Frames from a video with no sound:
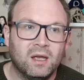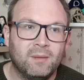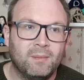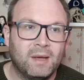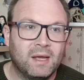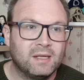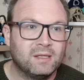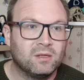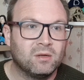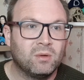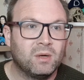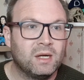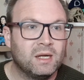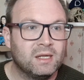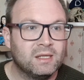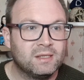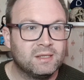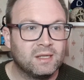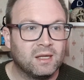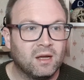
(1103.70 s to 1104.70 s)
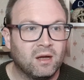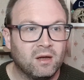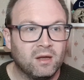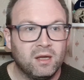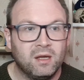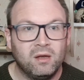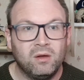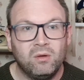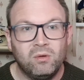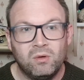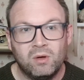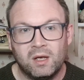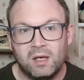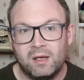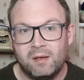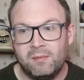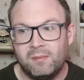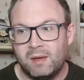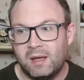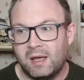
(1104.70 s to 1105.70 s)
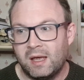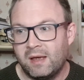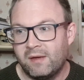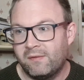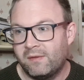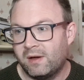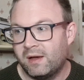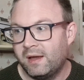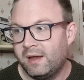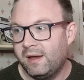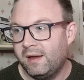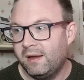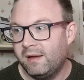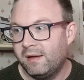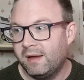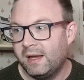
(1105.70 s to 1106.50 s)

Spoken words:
As always, have I